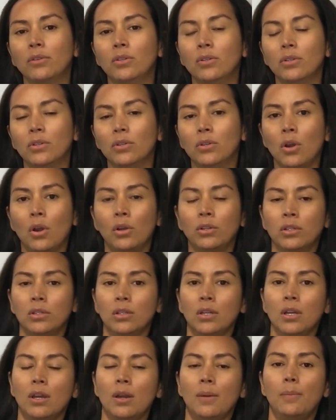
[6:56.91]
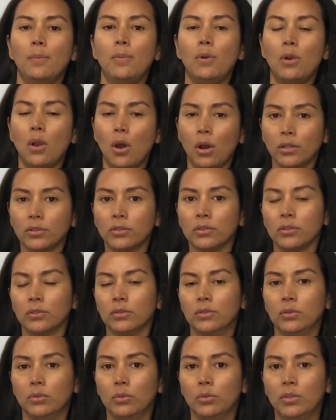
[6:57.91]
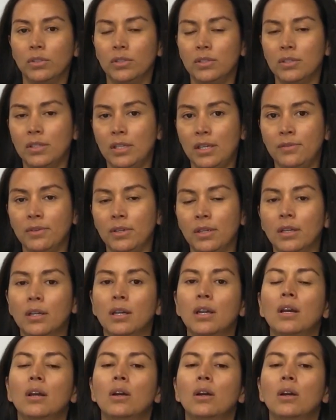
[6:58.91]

You're not blocked to receiving